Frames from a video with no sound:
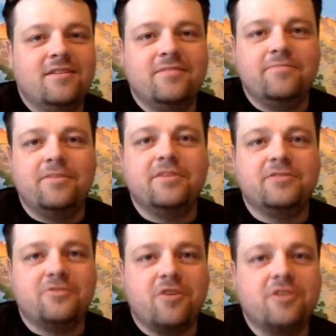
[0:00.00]

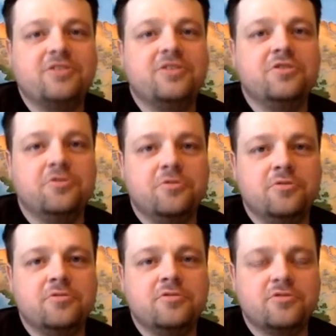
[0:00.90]
But draw
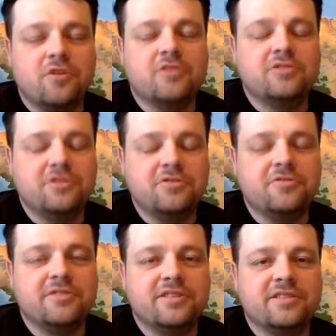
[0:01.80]
2,
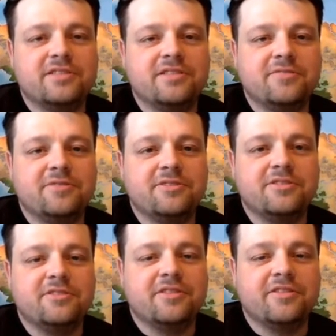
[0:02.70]
and then see what
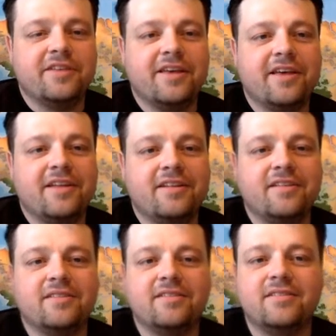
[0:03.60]
you get,
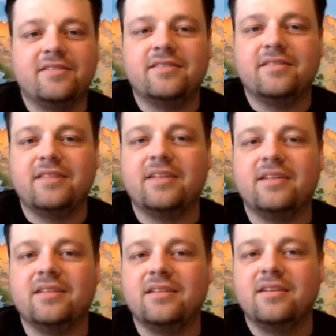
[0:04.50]
and
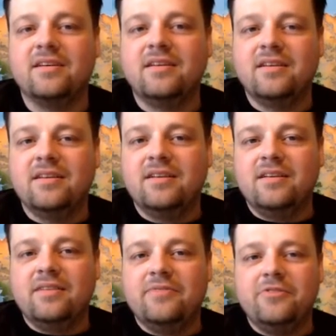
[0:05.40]
then
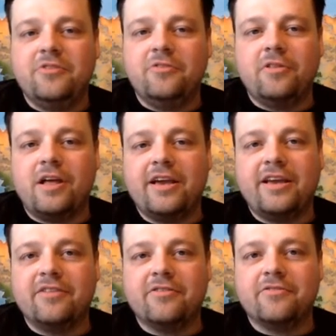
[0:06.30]
if you don't like
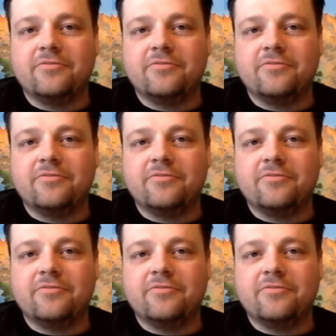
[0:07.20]
either of them,